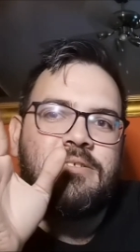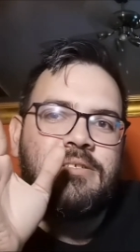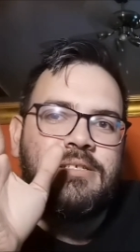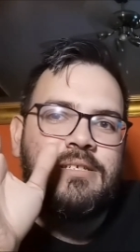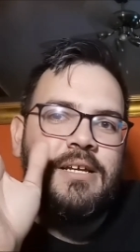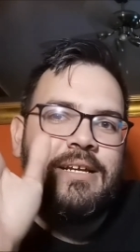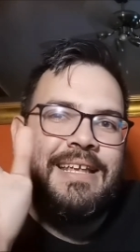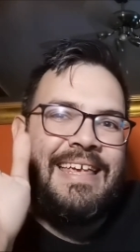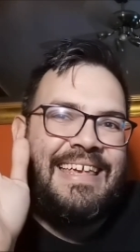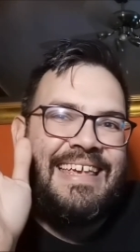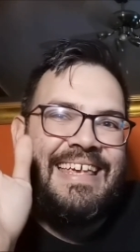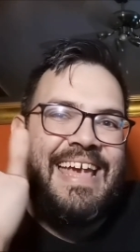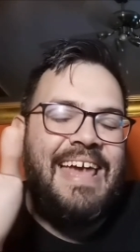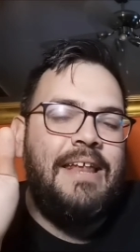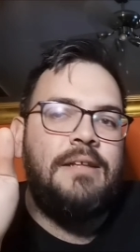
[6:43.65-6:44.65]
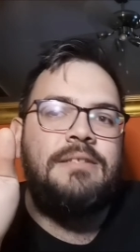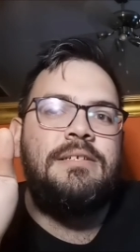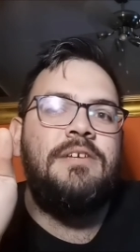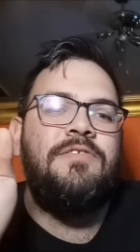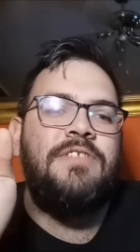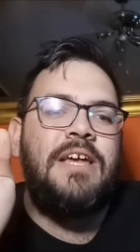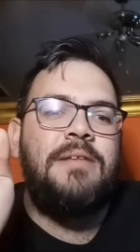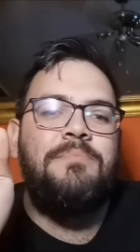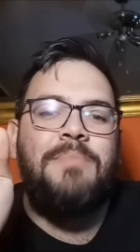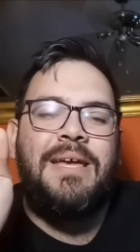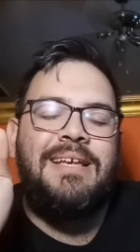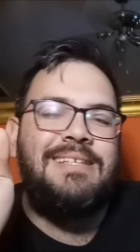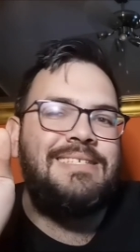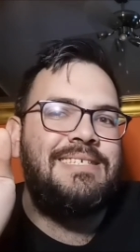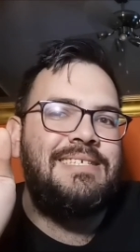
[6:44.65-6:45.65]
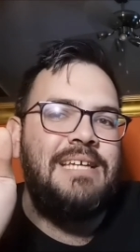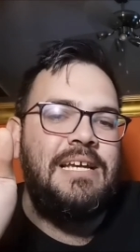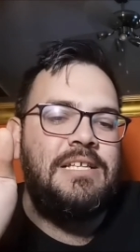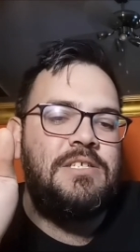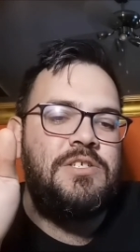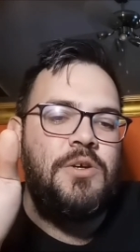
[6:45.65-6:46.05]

didn't get it, if that makes sense.